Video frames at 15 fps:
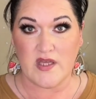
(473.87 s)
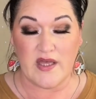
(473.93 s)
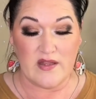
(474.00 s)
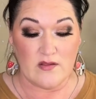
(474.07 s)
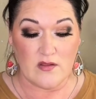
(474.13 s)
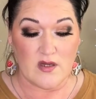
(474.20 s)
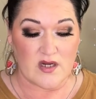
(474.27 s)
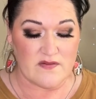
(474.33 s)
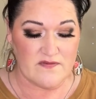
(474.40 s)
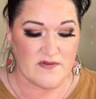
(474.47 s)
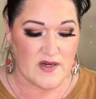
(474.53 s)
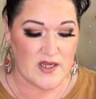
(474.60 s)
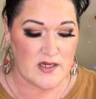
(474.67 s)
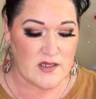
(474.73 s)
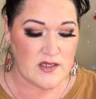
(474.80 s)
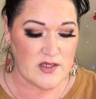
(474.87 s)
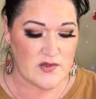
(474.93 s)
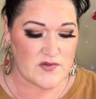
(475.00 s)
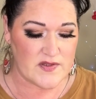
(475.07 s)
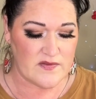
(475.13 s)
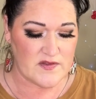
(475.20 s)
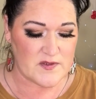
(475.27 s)
a lot of fun
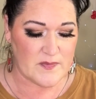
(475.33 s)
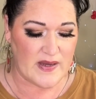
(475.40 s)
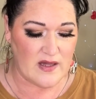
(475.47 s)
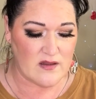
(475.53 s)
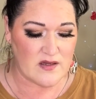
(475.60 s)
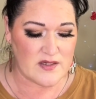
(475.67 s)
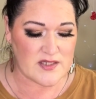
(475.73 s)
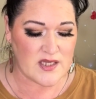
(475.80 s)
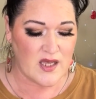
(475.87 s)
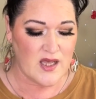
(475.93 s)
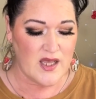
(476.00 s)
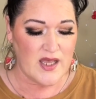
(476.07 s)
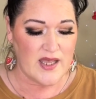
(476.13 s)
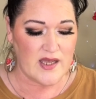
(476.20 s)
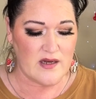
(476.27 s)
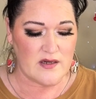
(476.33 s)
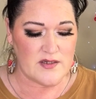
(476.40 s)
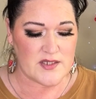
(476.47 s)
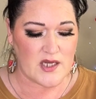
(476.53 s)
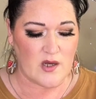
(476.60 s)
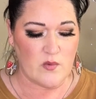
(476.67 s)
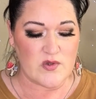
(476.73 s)
using this palette, and
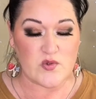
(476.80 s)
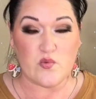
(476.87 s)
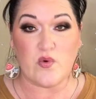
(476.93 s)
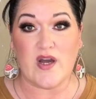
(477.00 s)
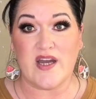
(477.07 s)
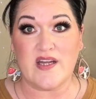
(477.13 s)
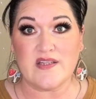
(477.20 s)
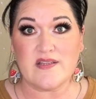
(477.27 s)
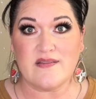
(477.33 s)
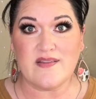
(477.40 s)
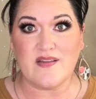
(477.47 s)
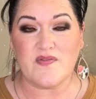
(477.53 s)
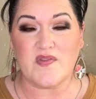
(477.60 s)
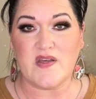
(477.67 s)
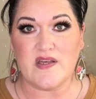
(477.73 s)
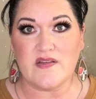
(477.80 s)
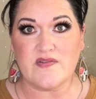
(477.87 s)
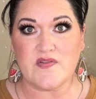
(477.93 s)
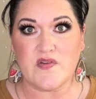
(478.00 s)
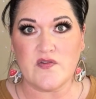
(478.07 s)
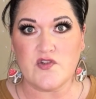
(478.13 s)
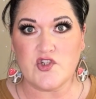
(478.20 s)
I was right that
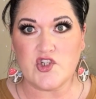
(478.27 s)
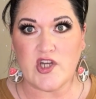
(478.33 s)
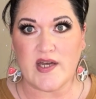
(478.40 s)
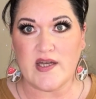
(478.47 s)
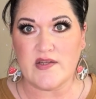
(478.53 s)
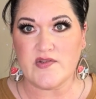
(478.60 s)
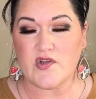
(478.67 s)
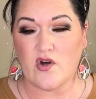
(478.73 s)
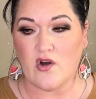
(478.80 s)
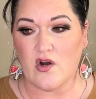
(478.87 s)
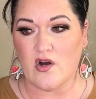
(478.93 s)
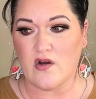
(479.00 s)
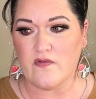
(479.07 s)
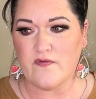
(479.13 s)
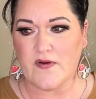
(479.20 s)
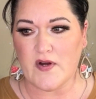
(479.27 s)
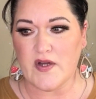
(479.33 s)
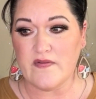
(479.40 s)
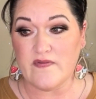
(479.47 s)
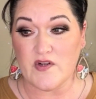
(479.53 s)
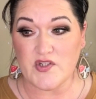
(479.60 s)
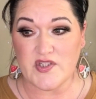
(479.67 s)
these shades are very
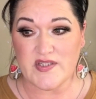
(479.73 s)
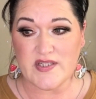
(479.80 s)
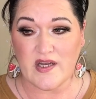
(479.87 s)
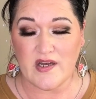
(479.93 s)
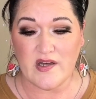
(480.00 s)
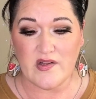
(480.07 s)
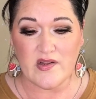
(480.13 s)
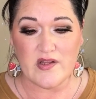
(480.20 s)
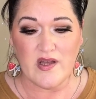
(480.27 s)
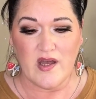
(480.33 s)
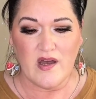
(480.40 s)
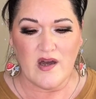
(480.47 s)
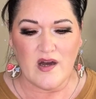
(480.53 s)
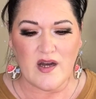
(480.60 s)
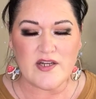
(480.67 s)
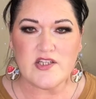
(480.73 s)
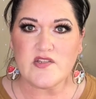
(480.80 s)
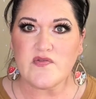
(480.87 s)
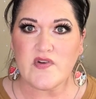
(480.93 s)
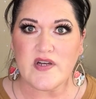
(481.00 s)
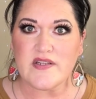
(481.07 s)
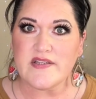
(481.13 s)
versatile. I just
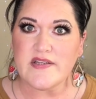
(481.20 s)
forget to